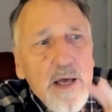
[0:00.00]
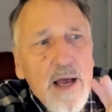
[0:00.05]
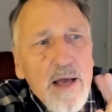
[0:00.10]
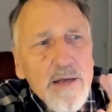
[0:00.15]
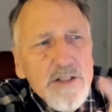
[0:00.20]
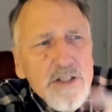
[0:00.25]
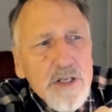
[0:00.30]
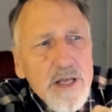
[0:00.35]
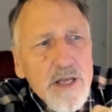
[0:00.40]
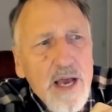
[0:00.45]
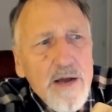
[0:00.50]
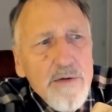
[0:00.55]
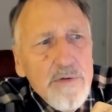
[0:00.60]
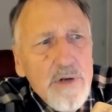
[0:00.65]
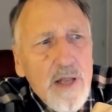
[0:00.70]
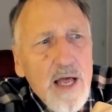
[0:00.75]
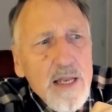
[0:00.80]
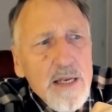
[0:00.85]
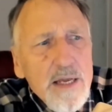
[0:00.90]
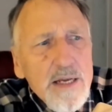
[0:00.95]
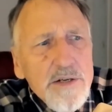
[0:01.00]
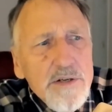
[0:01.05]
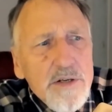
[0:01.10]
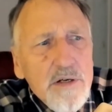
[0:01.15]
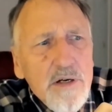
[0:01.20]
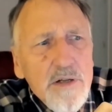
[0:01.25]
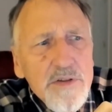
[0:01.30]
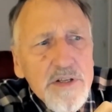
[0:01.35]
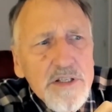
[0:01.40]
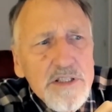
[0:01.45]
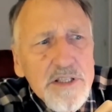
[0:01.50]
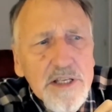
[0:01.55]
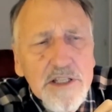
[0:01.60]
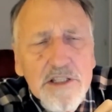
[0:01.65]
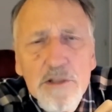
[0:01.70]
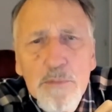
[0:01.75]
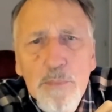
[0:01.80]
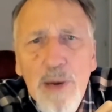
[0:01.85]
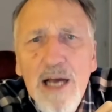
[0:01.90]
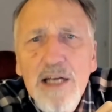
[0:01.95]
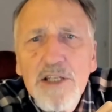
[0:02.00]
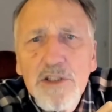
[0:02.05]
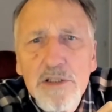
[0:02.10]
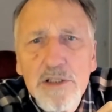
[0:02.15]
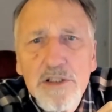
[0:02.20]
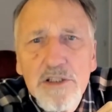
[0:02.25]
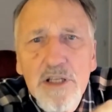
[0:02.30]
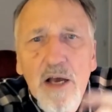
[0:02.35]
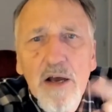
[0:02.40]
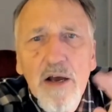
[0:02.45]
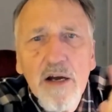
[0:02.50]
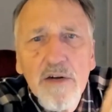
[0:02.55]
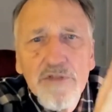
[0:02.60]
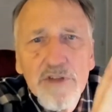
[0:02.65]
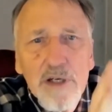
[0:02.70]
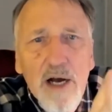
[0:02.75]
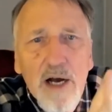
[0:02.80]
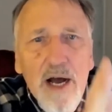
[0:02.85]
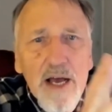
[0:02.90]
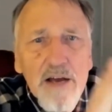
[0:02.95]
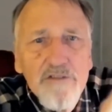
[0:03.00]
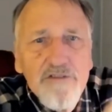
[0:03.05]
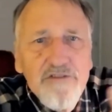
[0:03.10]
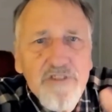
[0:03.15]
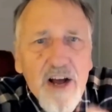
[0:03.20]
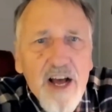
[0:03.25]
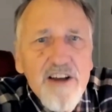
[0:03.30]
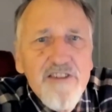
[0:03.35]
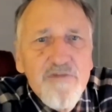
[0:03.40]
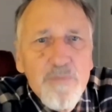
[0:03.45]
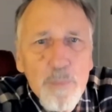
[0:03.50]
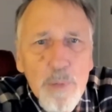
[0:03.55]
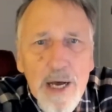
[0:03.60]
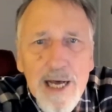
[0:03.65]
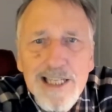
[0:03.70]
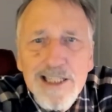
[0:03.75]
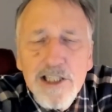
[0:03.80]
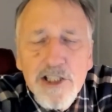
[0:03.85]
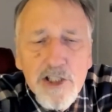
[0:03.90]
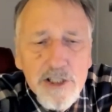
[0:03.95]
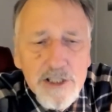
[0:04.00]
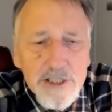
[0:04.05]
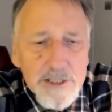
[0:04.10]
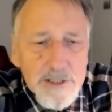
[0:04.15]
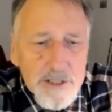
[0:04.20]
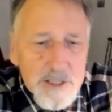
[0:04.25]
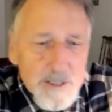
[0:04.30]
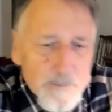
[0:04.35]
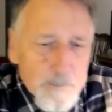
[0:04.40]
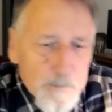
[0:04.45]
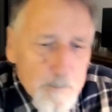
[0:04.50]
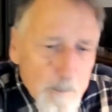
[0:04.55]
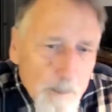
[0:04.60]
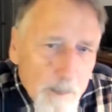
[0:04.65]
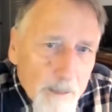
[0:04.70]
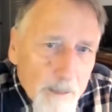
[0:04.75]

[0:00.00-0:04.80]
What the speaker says: Actually, I like to call these things postulates. I have 5 postulates.